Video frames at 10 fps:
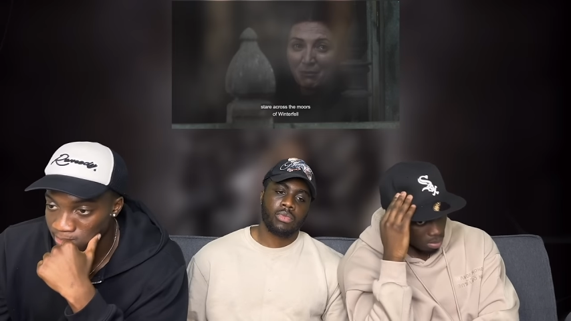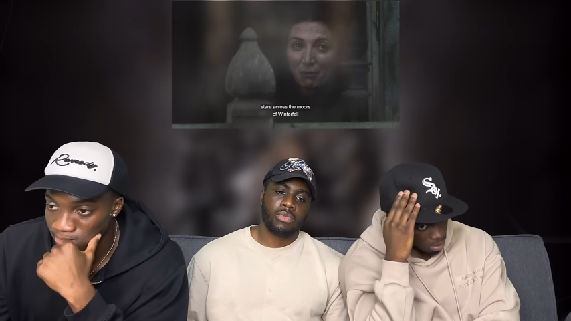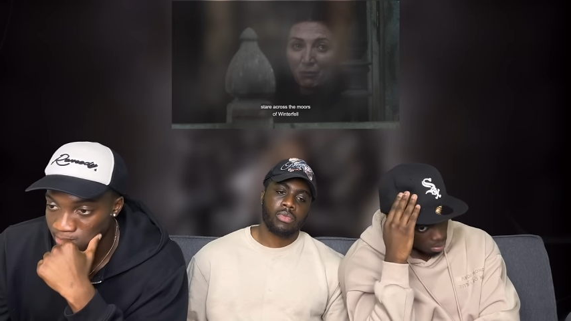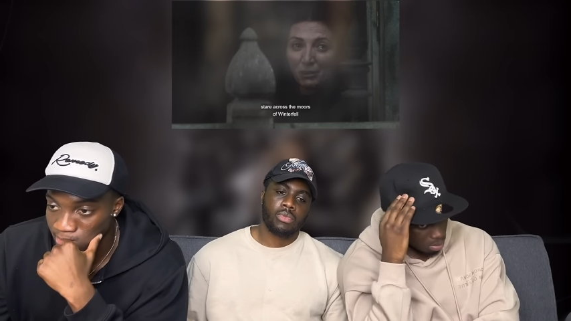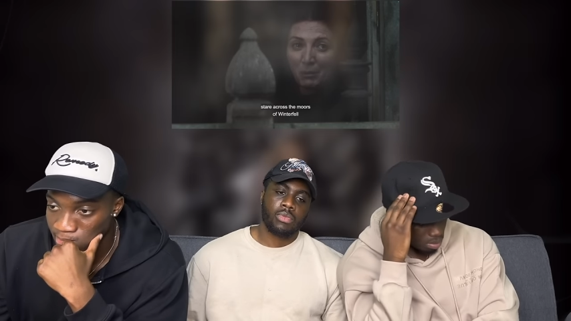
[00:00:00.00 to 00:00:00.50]

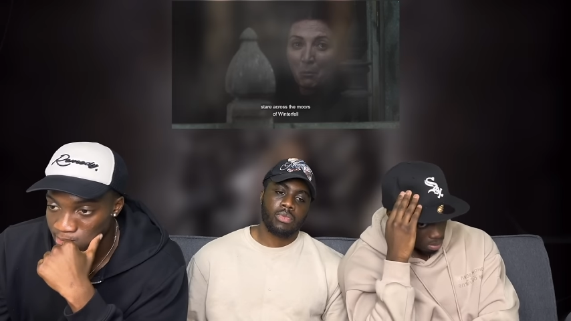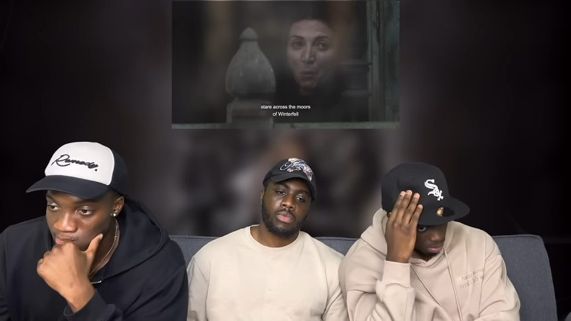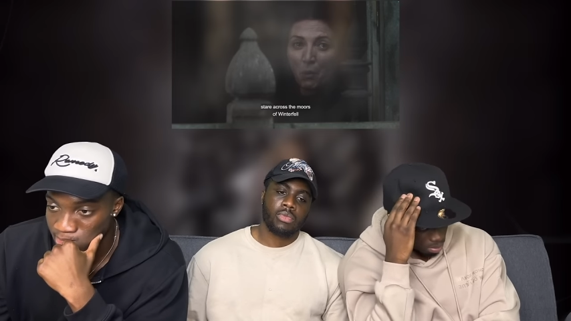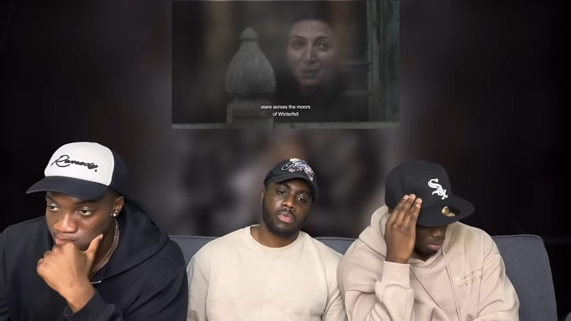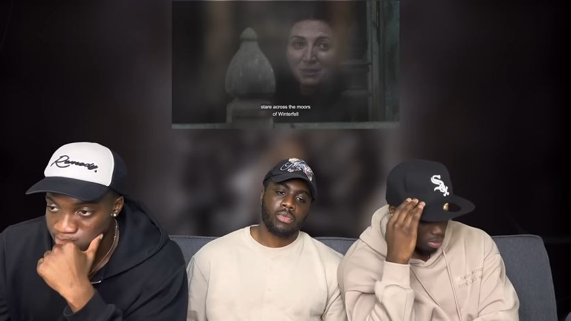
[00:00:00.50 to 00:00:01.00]
Speaker 1: across the
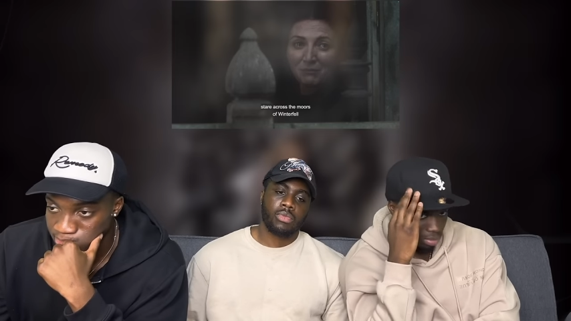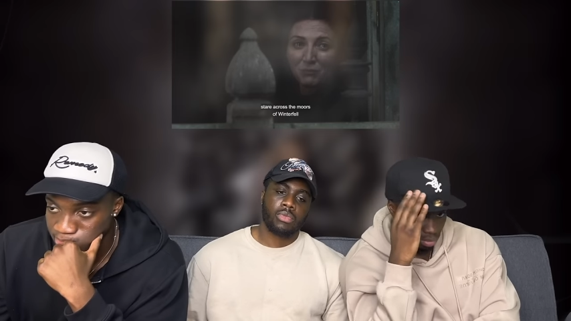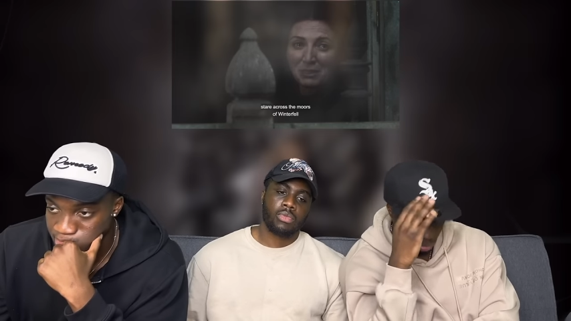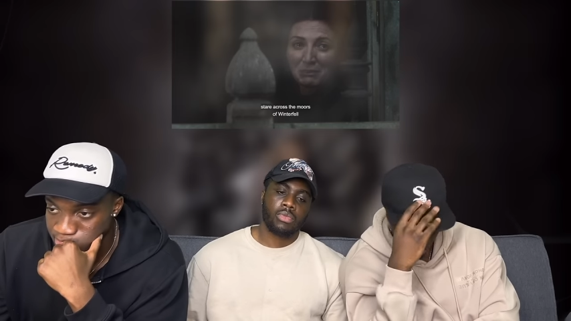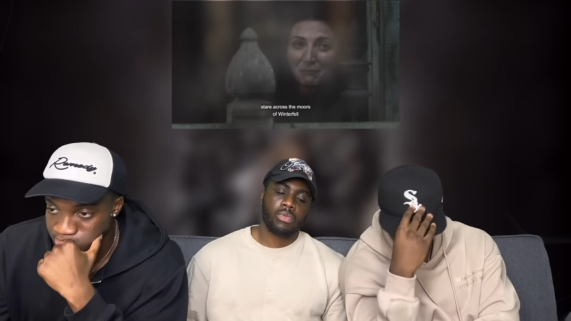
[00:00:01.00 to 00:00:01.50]
moors of
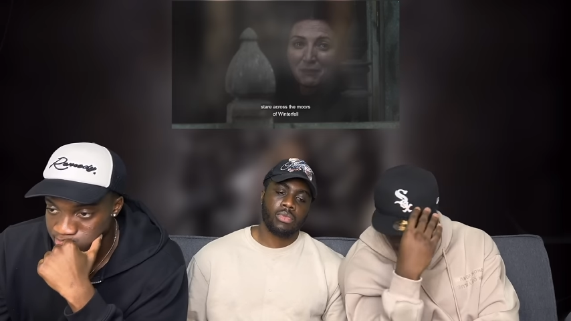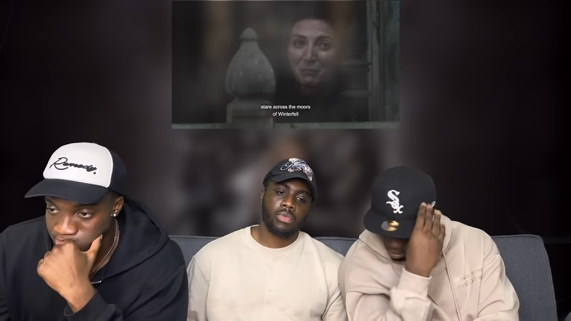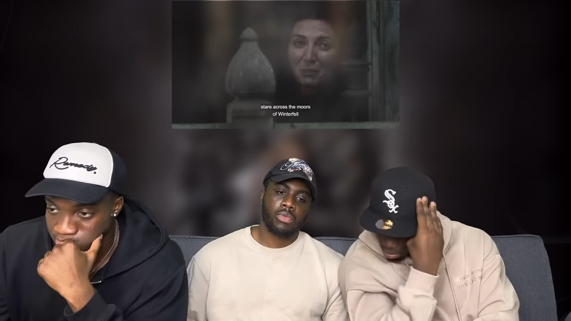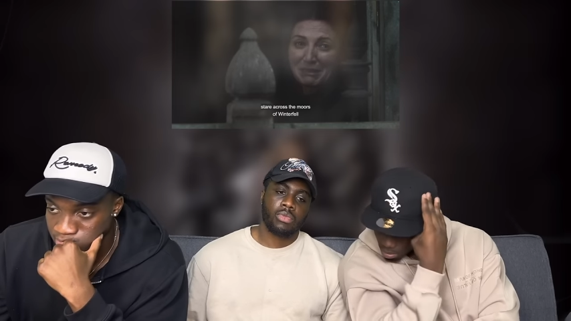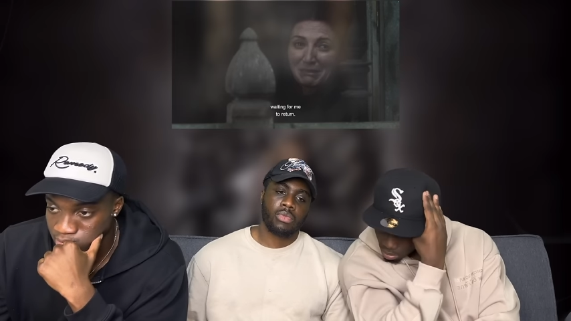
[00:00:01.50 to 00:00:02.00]
Winterfell
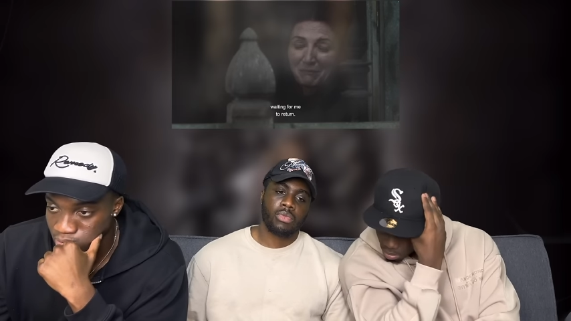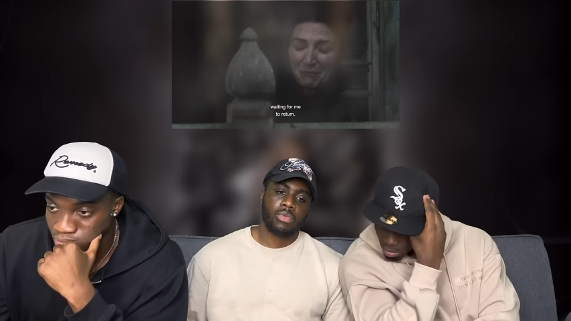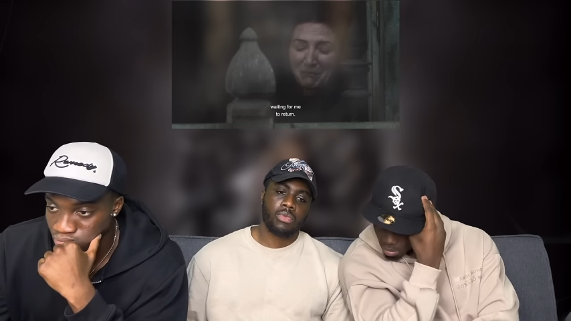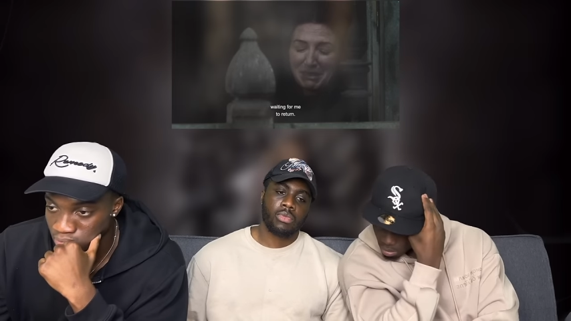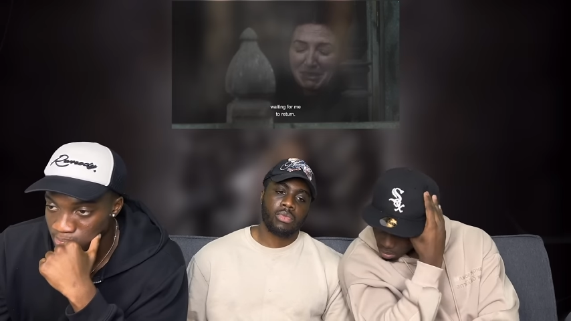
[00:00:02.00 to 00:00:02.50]
waiting for
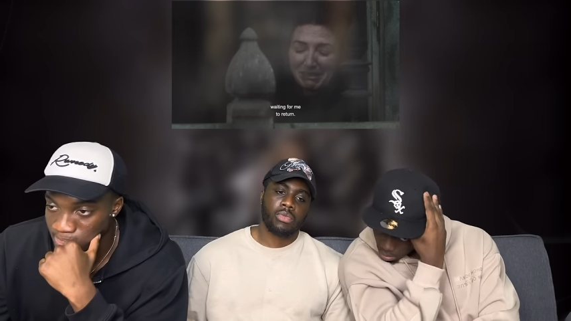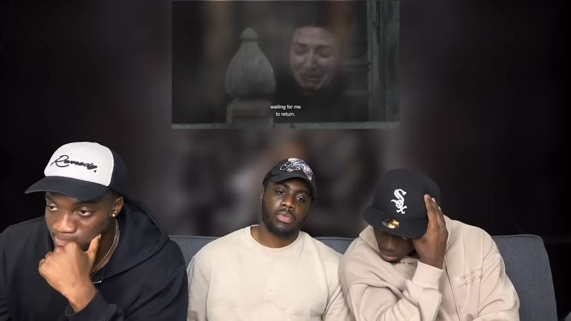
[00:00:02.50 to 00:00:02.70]
me to